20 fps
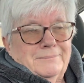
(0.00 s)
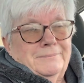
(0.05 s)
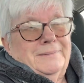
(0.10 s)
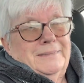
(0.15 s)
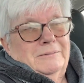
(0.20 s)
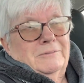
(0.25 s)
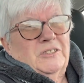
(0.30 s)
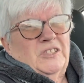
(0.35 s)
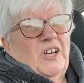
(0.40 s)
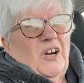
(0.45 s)

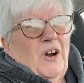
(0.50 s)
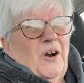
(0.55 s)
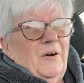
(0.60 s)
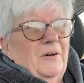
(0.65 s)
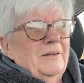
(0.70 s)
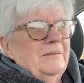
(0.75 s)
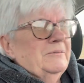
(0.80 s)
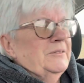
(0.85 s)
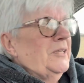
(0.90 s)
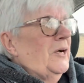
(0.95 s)
It was
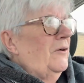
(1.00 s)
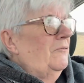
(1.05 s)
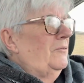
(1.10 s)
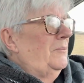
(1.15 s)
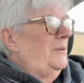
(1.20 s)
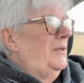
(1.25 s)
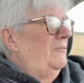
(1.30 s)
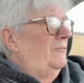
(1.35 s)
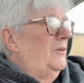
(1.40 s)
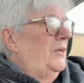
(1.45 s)
hard. It was hard for
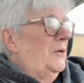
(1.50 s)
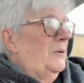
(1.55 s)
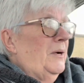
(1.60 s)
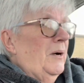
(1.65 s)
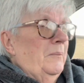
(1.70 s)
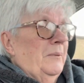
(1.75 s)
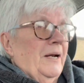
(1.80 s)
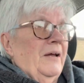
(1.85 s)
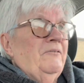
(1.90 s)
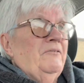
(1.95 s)
me to figure
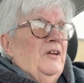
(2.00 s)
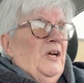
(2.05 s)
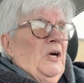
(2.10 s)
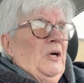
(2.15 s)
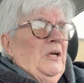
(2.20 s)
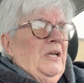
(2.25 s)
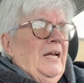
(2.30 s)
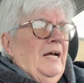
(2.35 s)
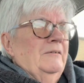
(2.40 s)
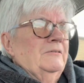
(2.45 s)
out, but I
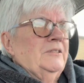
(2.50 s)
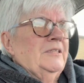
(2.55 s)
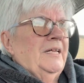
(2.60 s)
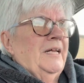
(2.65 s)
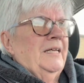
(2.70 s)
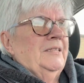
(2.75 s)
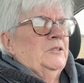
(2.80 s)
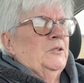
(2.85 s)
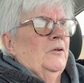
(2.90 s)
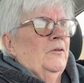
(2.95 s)
figured it out
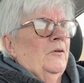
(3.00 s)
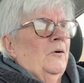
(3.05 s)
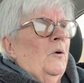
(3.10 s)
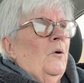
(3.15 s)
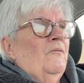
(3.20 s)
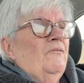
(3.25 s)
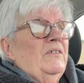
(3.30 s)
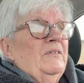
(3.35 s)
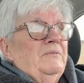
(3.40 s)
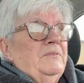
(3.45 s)
today. So the
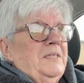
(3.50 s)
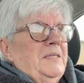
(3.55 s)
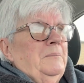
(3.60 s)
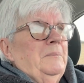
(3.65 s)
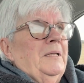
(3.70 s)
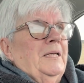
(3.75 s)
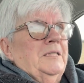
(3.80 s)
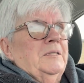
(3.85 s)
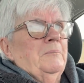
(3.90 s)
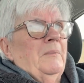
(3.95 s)
whole 15
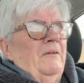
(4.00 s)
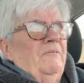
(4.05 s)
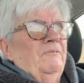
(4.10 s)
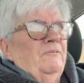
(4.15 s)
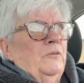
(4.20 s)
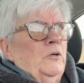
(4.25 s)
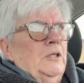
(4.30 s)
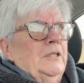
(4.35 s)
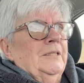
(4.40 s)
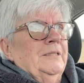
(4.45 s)
minutes, my
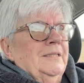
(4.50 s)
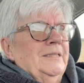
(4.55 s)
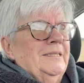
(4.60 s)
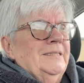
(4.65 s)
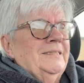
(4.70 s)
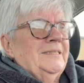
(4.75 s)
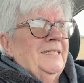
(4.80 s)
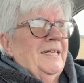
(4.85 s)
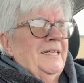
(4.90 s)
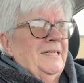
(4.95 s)
foot
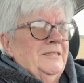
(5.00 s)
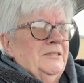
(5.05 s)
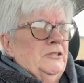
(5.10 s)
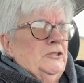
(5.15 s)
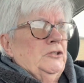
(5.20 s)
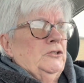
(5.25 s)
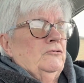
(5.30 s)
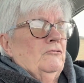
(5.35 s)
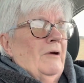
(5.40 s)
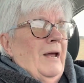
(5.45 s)
stayed in the
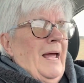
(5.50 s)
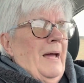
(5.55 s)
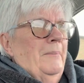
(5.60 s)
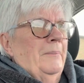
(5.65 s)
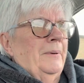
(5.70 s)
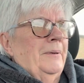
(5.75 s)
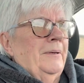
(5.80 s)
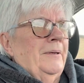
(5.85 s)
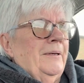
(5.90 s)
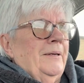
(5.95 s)
strap.
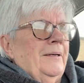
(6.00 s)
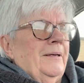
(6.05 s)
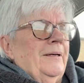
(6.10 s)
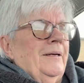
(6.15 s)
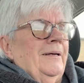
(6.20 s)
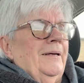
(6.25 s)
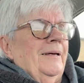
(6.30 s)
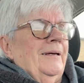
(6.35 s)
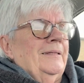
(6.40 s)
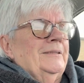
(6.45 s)

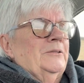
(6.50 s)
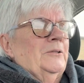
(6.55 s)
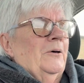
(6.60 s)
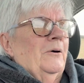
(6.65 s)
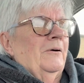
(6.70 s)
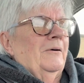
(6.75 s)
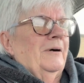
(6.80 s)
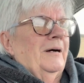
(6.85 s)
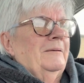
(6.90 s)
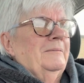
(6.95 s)

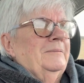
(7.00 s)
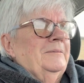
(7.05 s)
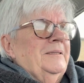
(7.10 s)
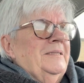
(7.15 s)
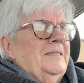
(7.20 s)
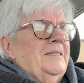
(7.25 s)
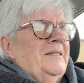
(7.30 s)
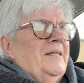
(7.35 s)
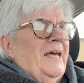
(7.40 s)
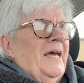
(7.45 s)
So I
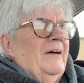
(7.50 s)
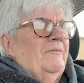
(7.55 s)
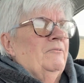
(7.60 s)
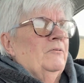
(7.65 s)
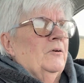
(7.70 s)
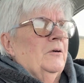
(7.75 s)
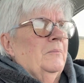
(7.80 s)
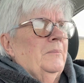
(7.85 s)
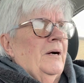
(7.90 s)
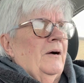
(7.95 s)
did that
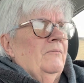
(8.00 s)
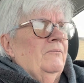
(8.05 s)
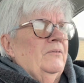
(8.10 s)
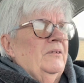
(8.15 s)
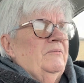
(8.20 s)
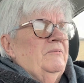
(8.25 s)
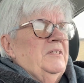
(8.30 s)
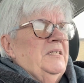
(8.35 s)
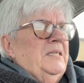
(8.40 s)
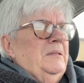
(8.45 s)
for about
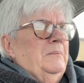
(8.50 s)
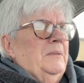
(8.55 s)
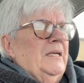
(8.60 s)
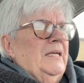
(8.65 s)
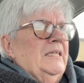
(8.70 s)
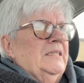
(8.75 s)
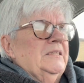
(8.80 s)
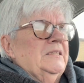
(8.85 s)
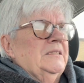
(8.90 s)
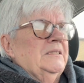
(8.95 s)
15
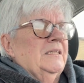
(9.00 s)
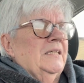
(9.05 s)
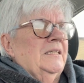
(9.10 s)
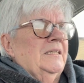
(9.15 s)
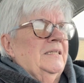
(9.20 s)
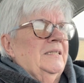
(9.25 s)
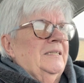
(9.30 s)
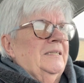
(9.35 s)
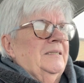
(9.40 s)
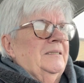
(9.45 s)
minutes.
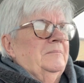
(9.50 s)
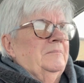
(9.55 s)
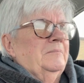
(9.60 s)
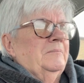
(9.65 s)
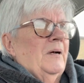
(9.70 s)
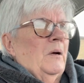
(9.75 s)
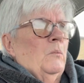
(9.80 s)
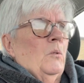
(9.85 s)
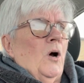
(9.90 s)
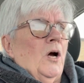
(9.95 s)

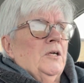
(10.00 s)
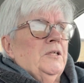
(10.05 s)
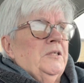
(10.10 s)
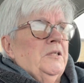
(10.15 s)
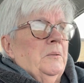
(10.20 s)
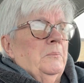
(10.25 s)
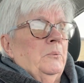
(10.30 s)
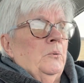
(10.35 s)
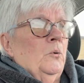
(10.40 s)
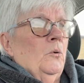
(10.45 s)
I walked in
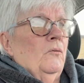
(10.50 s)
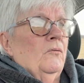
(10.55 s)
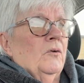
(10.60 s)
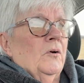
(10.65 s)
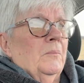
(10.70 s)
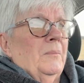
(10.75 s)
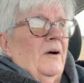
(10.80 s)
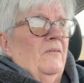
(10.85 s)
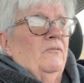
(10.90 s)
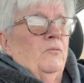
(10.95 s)
the pool for
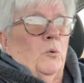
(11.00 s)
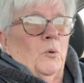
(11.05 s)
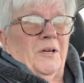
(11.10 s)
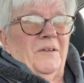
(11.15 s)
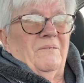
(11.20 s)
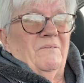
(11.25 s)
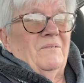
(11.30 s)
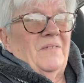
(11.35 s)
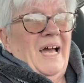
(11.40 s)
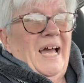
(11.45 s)
about
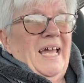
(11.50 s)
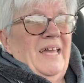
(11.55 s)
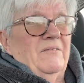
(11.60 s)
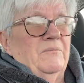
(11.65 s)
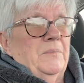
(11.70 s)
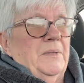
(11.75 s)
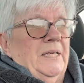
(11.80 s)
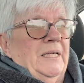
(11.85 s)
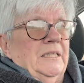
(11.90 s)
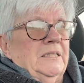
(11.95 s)
45
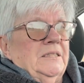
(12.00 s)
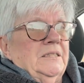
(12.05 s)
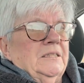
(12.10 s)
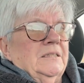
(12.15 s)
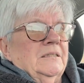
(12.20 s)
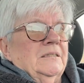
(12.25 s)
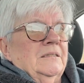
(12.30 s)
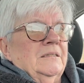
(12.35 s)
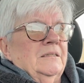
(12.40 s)
minutes.